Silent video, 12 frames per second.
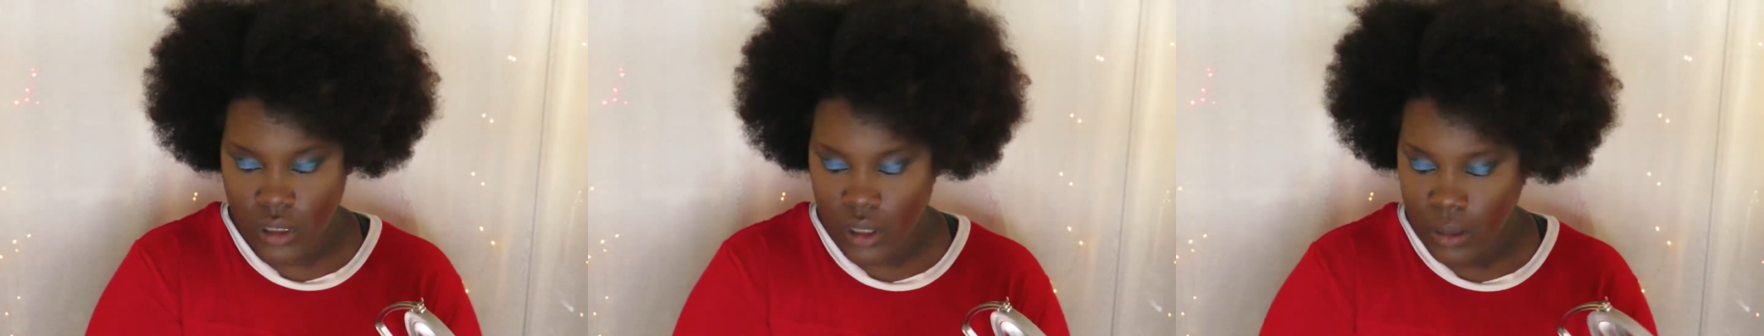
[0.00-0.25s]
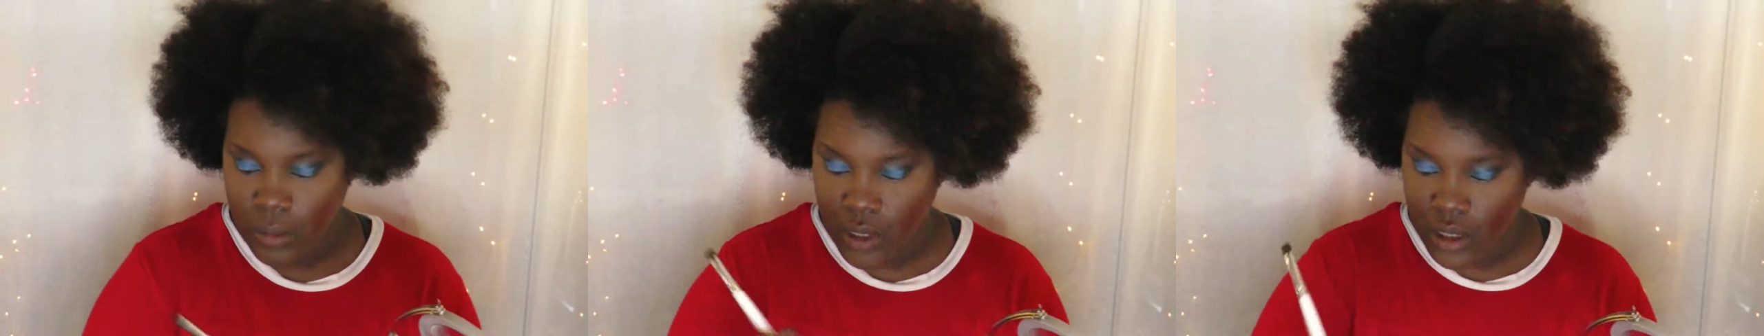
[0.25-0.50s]

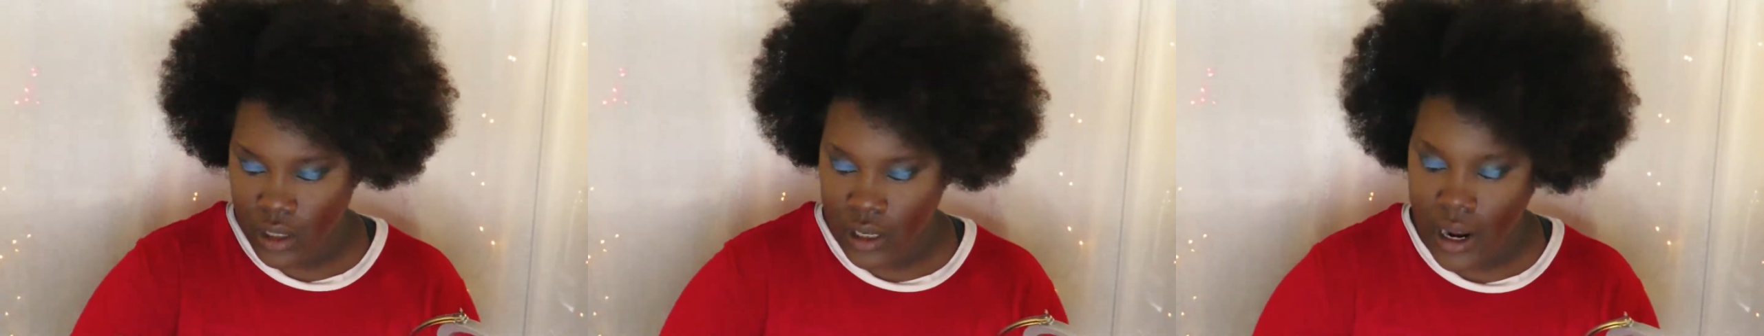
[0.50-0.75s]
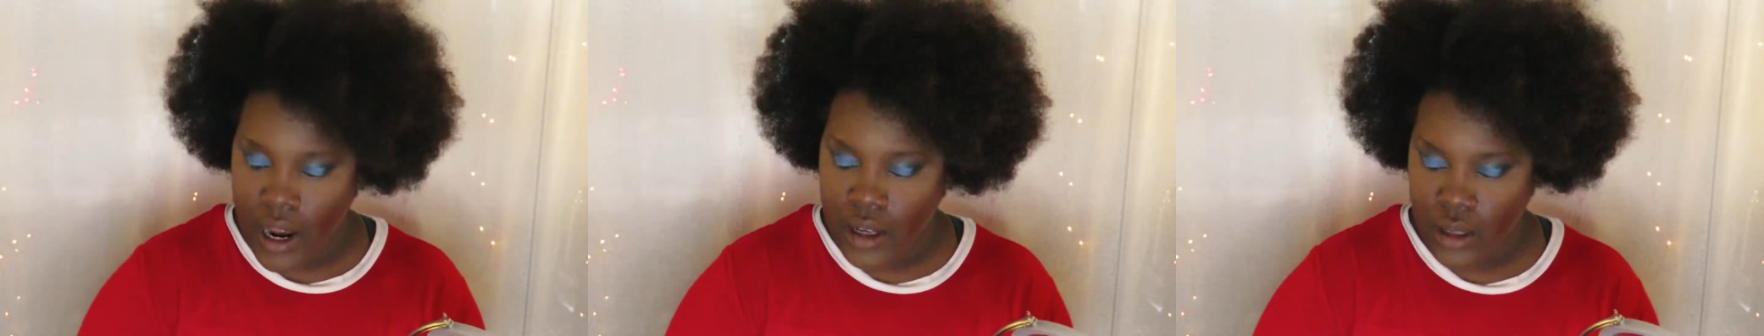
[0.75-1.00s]
I'm gonna
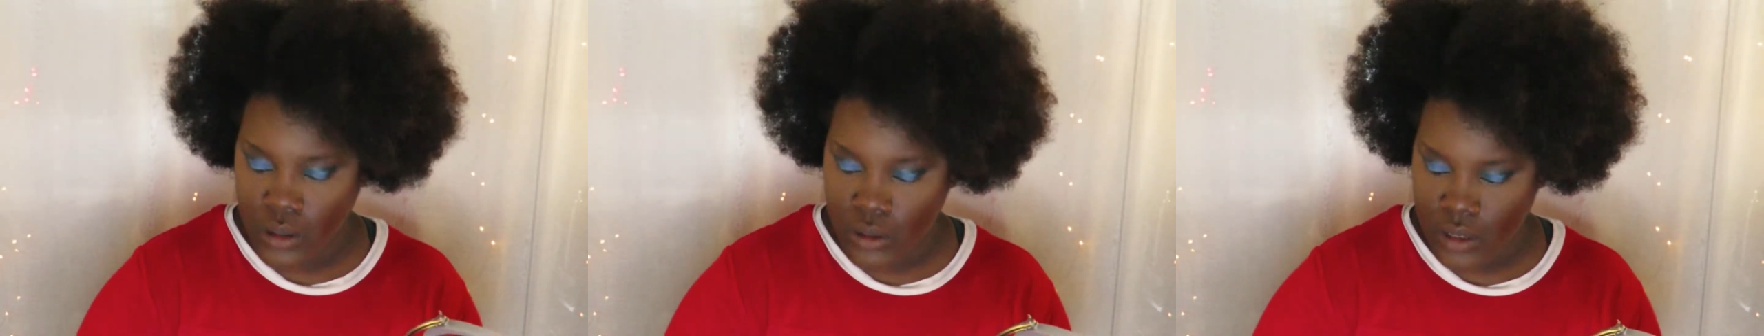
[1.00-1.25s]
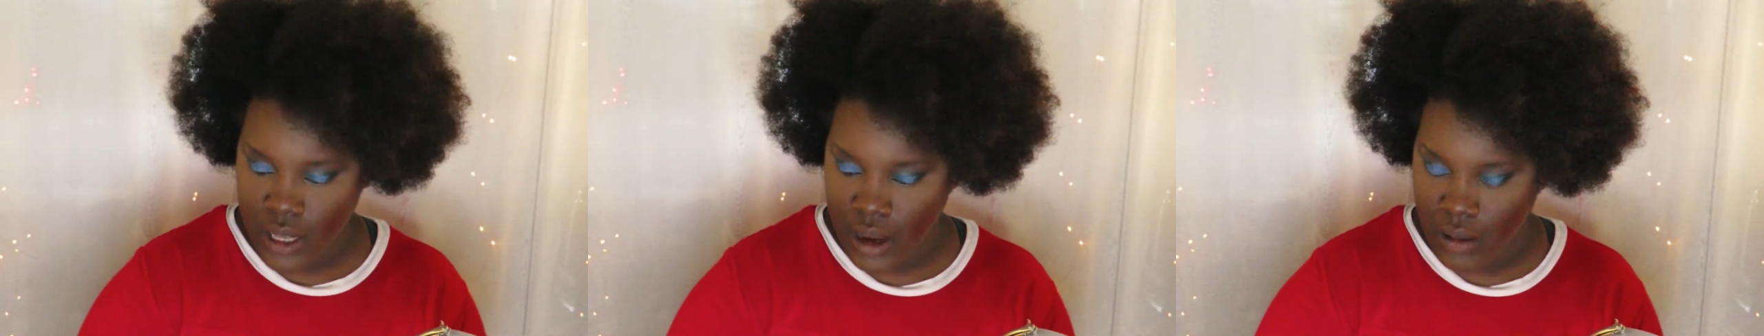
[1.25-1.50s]
not use
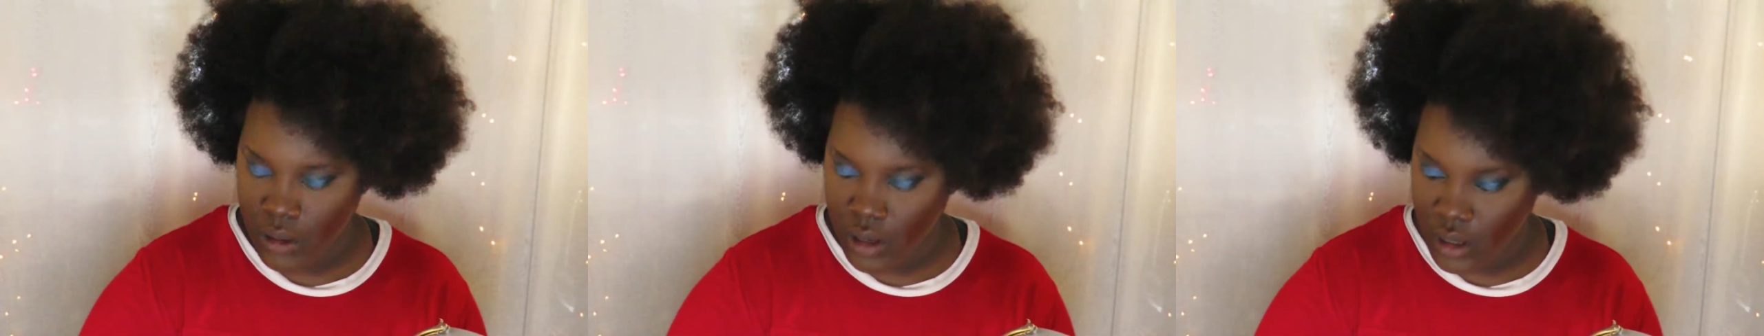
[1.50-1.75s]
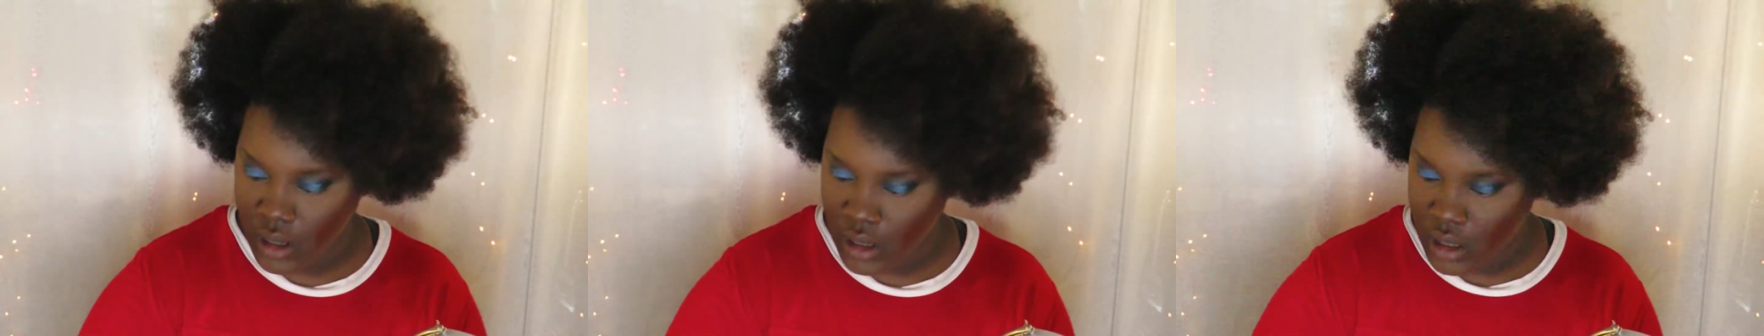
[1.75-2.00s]
that one.
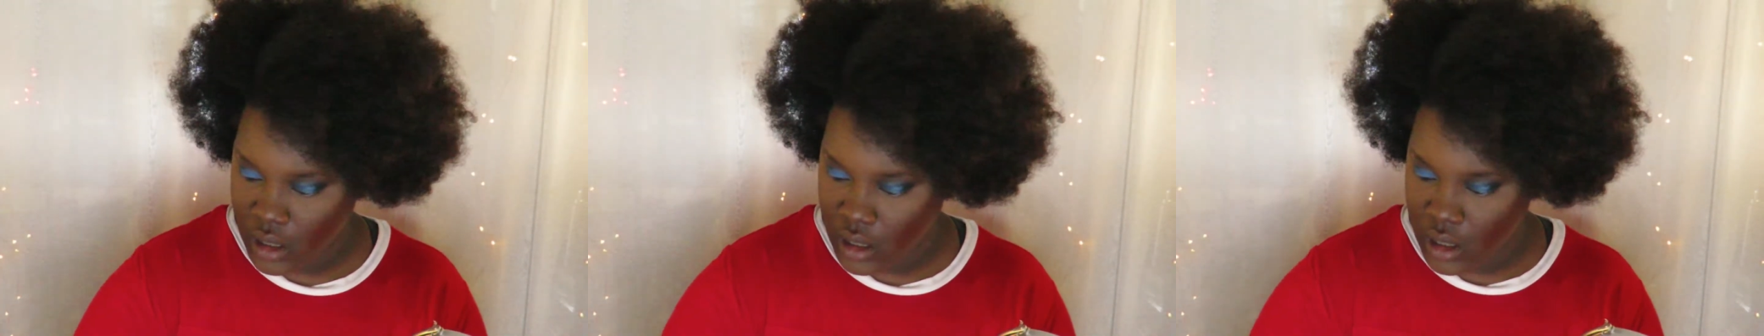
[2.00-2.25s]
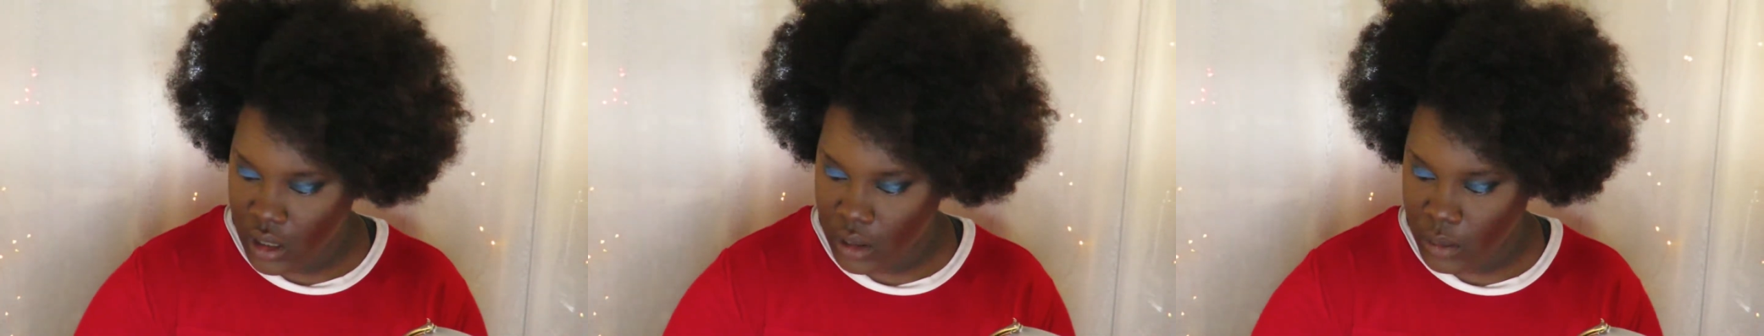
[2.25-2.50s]

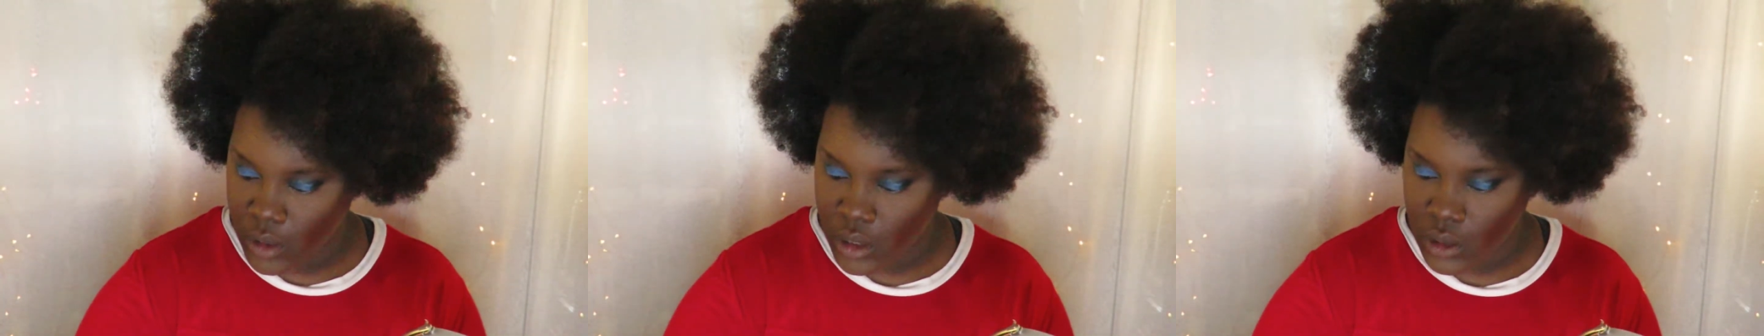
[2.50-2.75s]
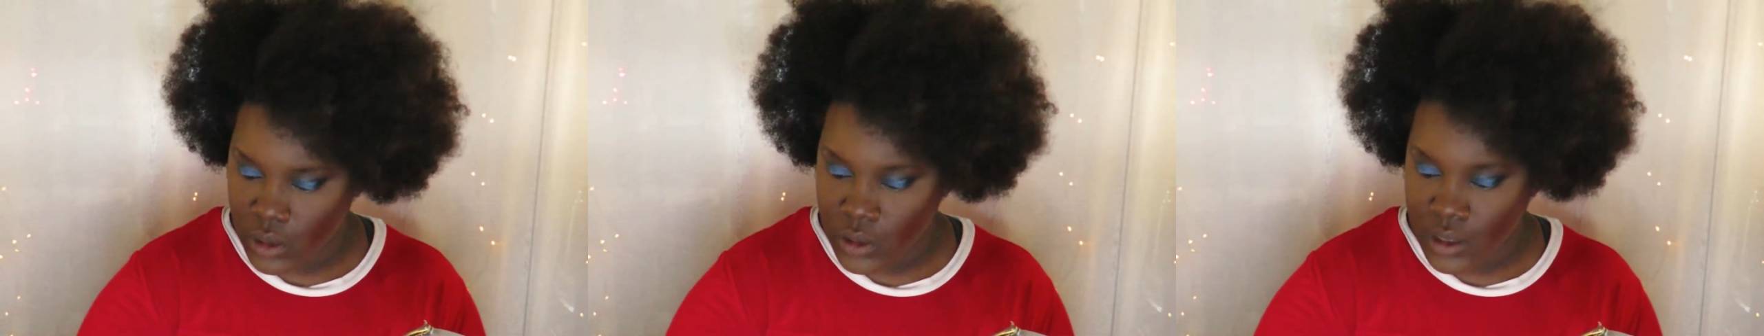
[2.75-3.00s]
I'm gonna use